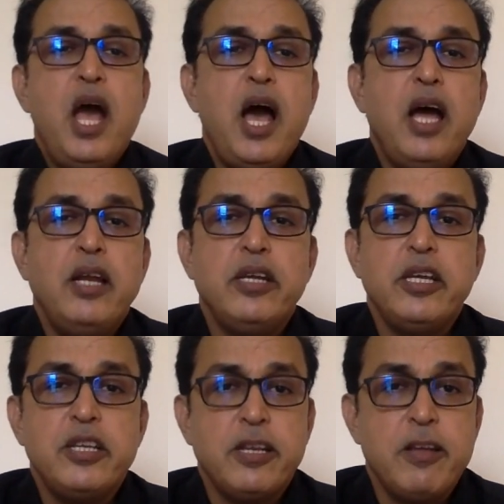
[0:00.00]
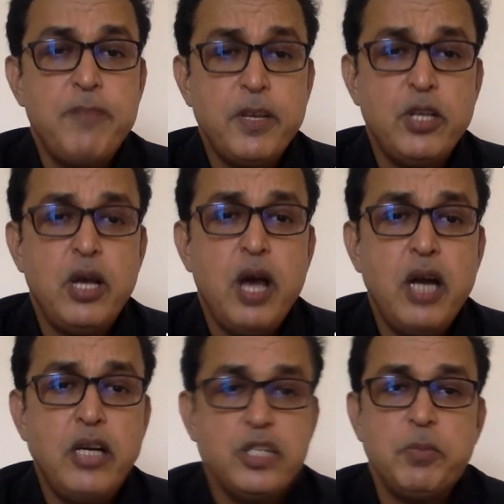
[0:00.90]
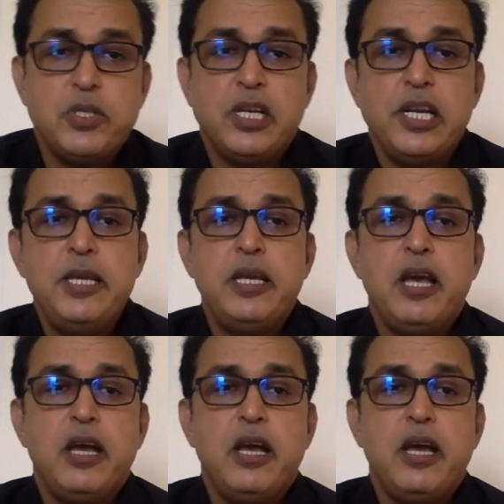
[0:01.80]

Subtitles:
And it can affect the heart, especially